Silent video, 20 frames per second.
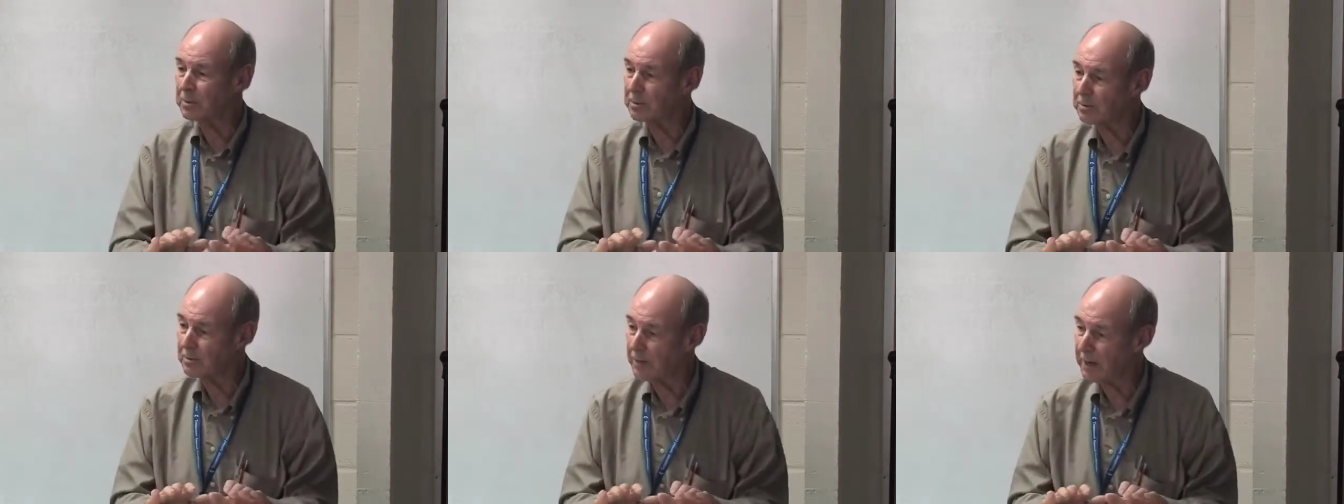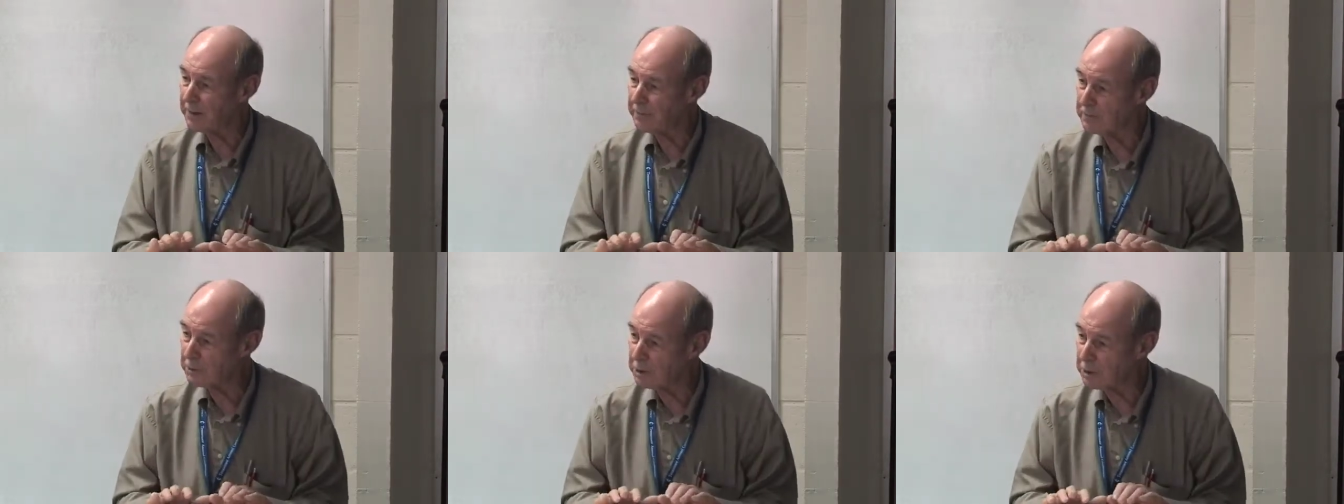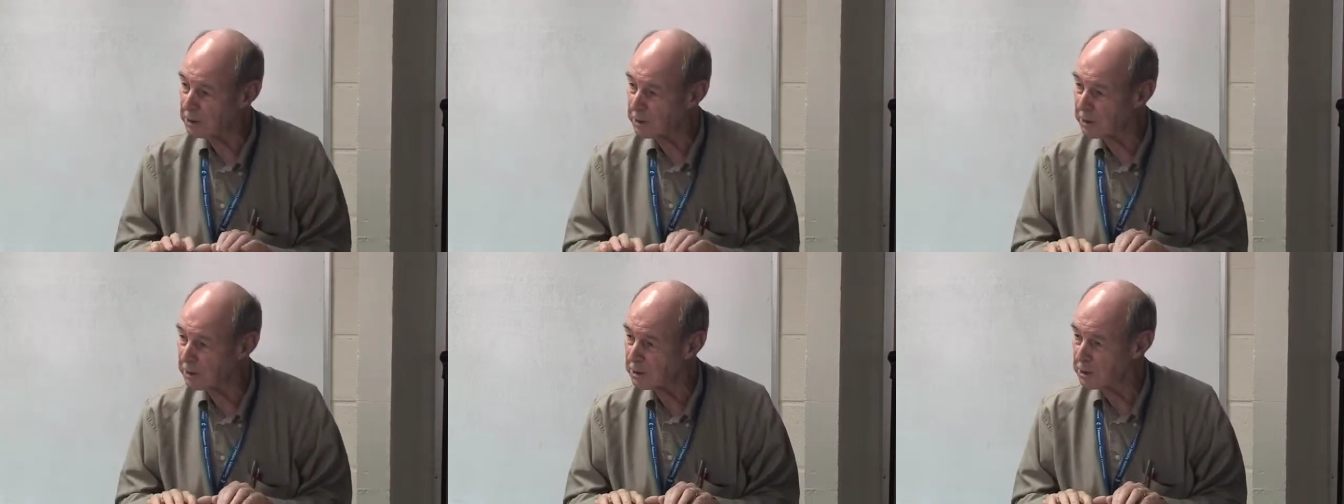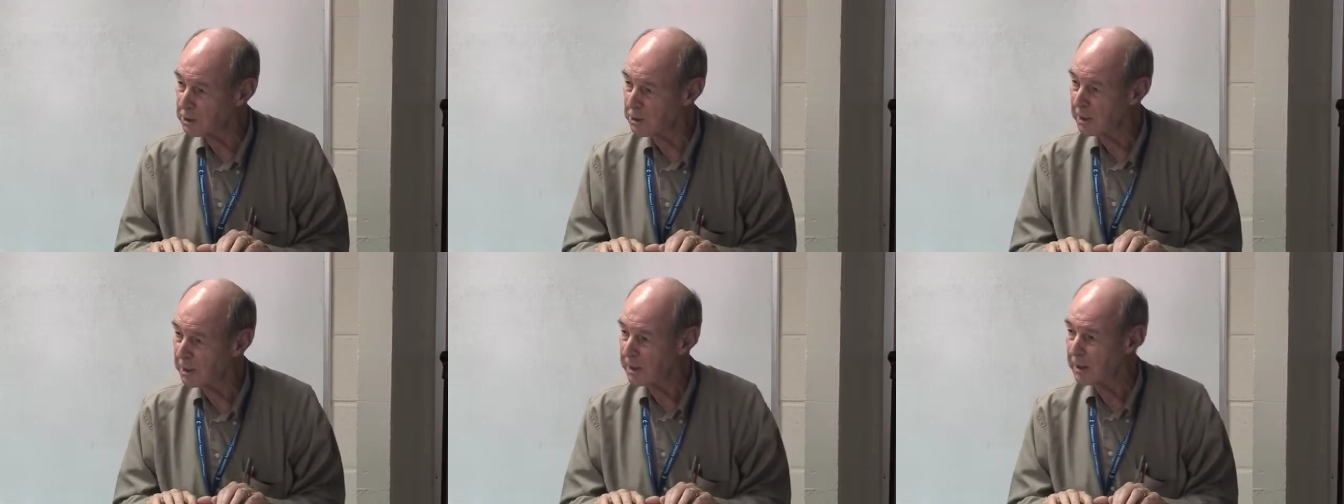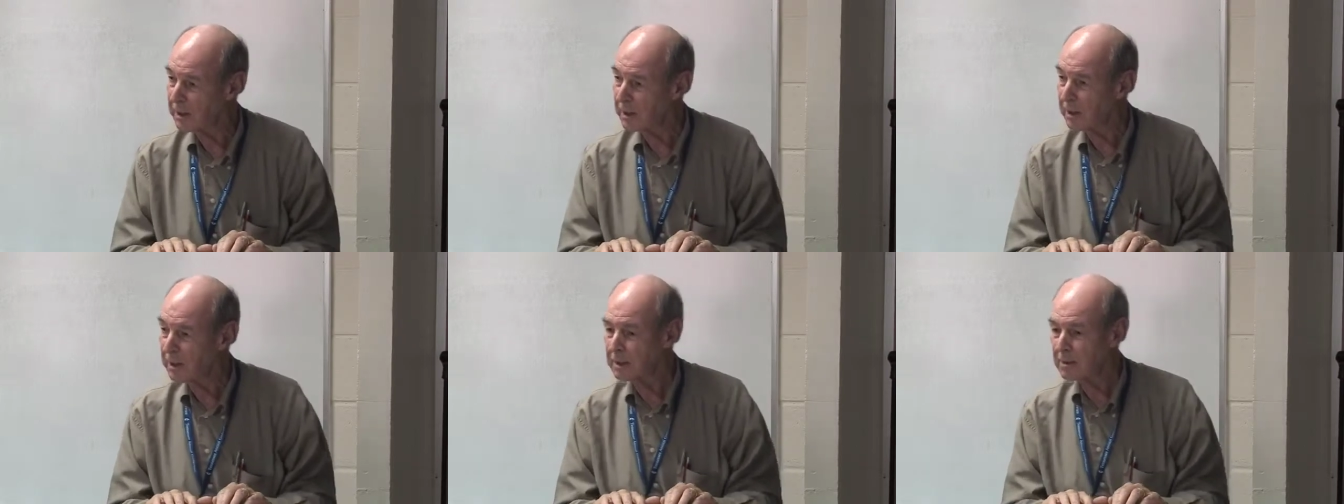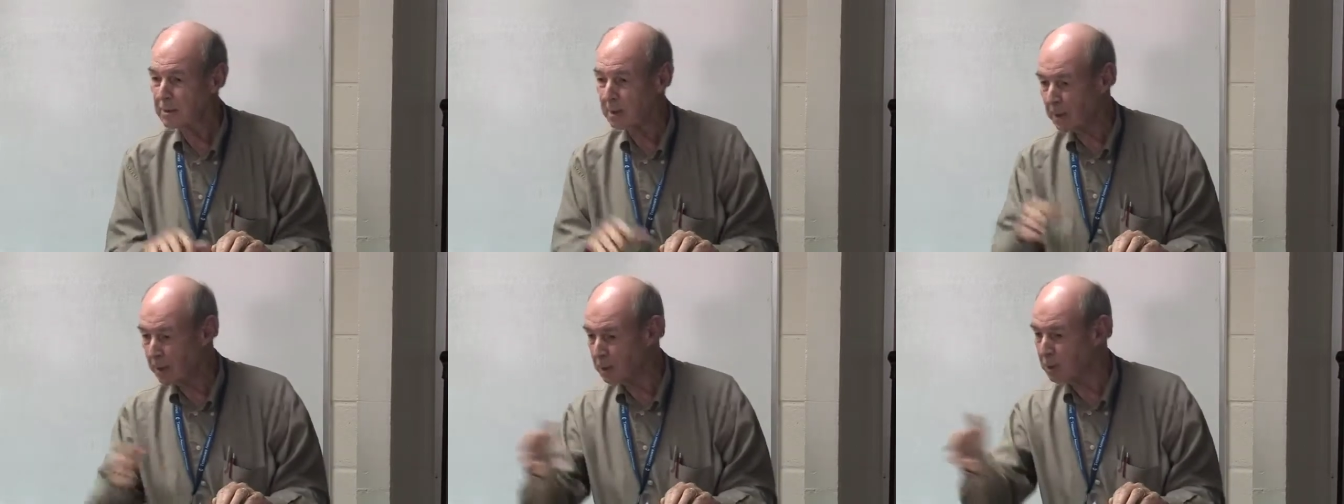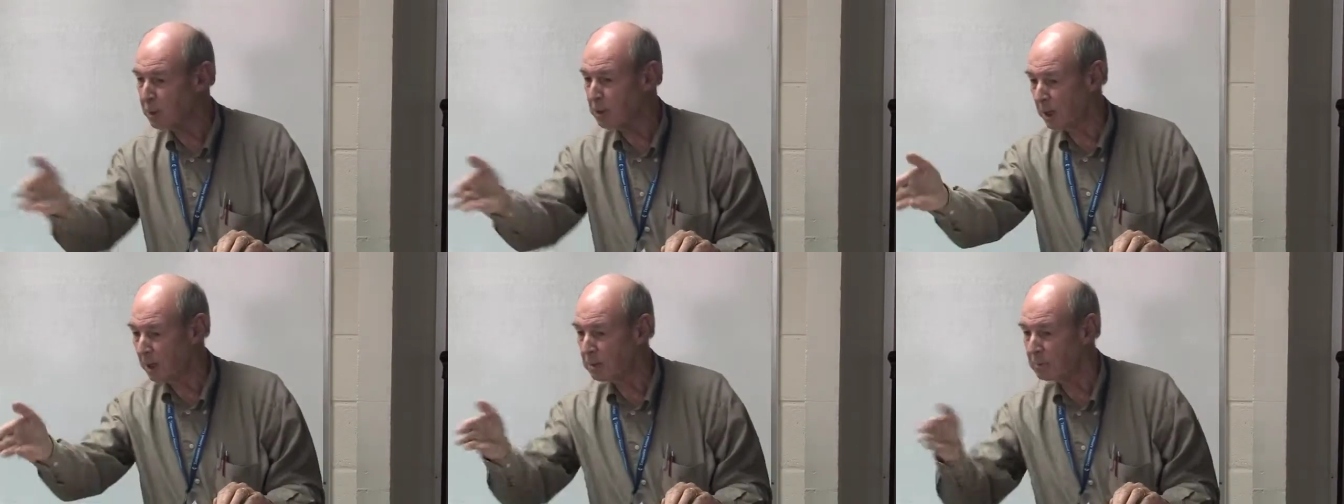to drive to church to hear
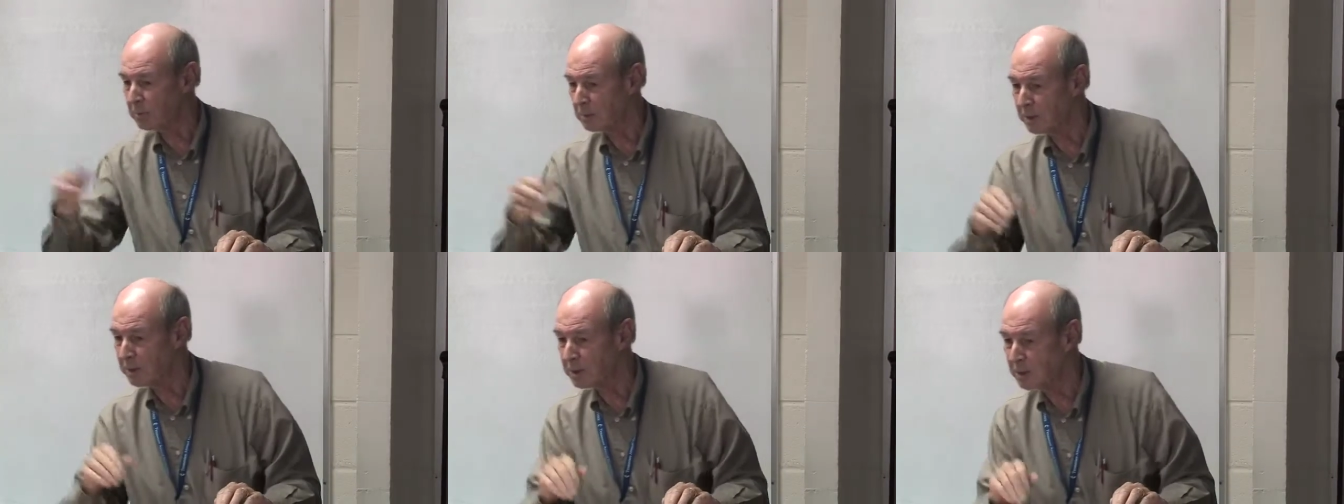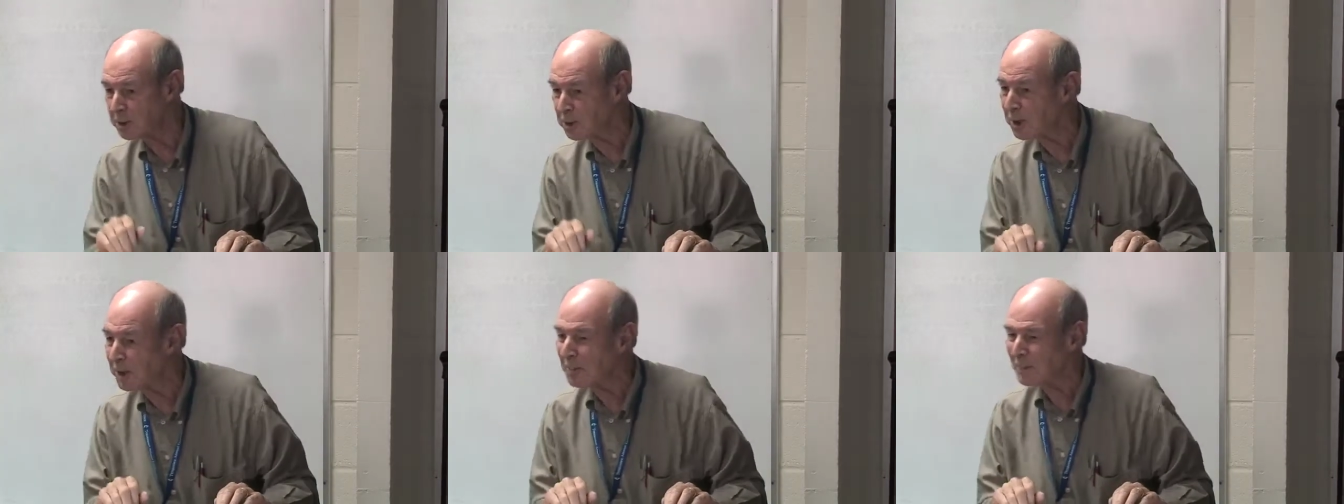John preach.